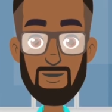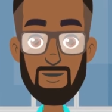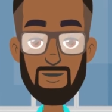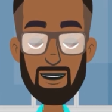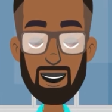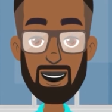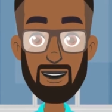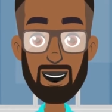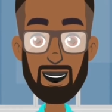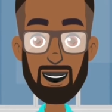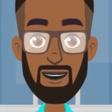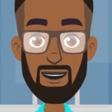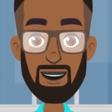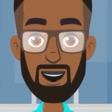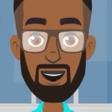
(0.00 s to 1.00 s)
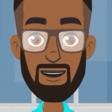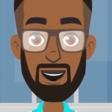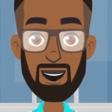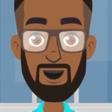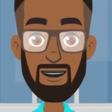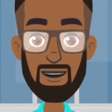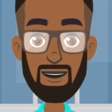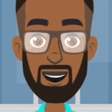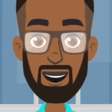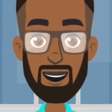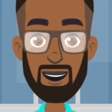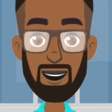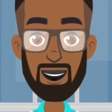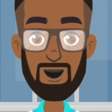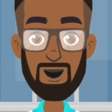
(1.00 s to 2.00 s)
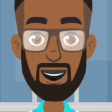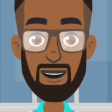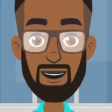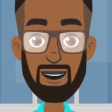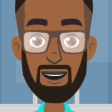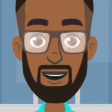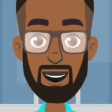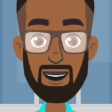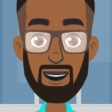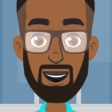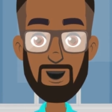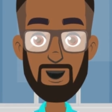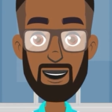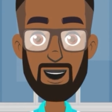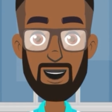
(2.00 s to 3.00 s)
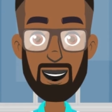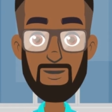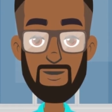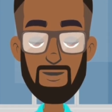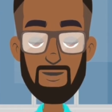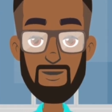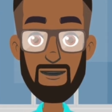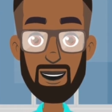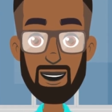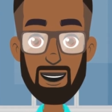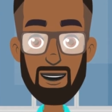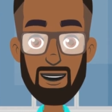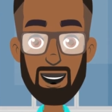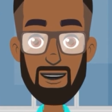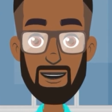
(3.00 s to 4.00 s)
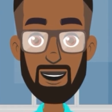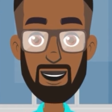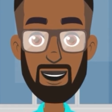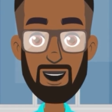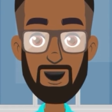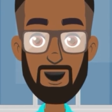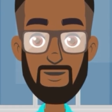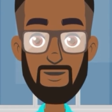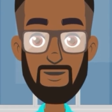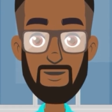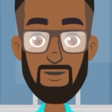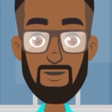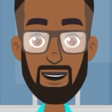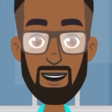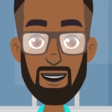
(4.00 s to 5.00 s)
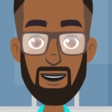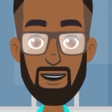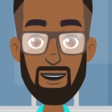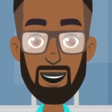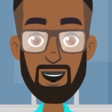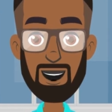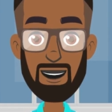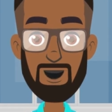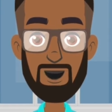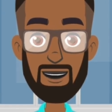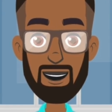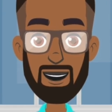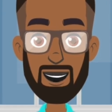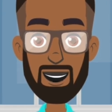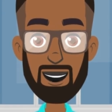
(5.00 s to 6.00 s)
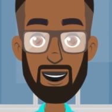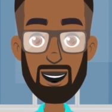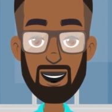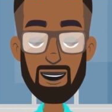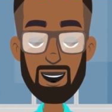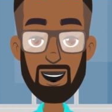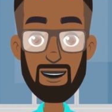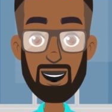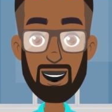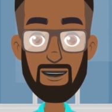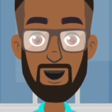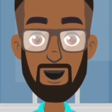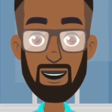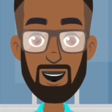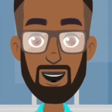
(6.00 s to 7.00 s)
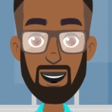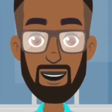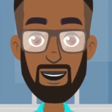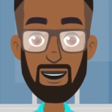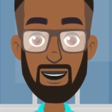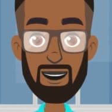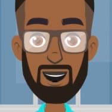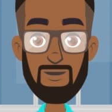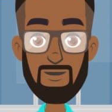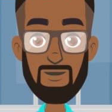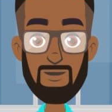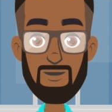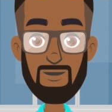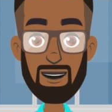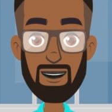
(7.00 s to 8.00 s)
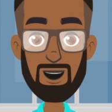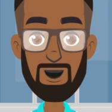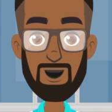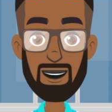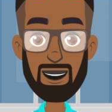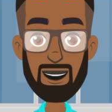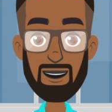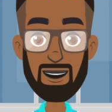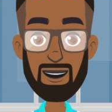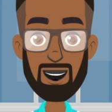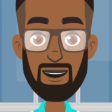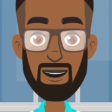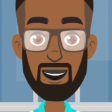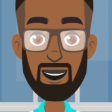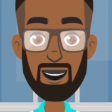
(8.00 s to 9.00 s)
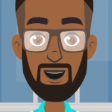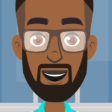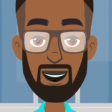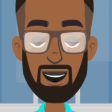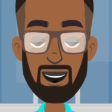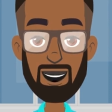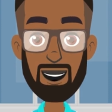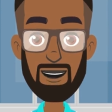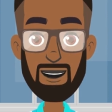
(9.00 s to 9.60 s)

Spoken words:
In some cases, just cleaning and refixing will be okay. After replacing it, ensure it is properly protected by proper insulation and place it in a junction box.